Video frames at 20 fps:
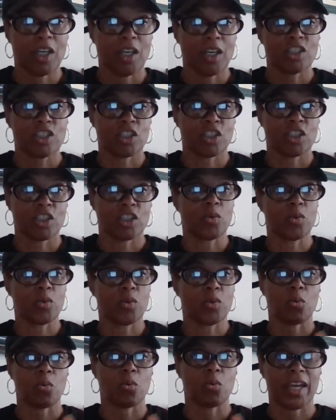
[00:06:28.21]
She went
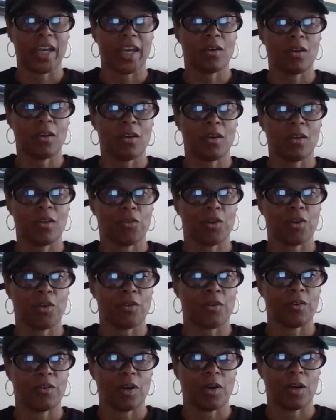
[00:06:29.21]
away for
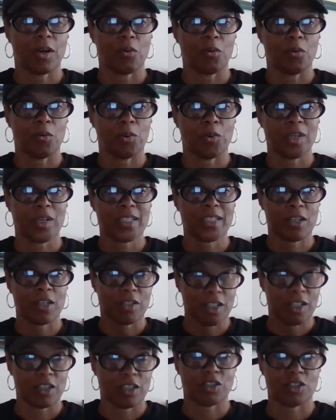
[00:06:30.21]
one Saturday
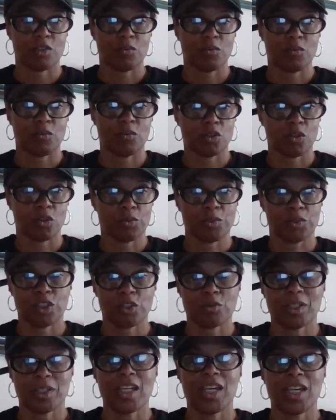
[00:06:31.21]
because she went to a
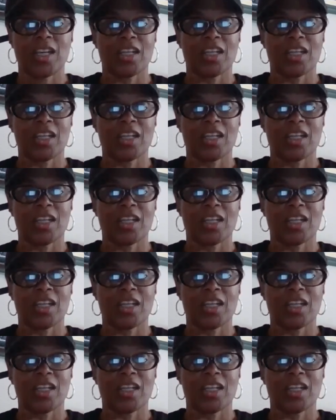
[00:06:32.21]
retreat.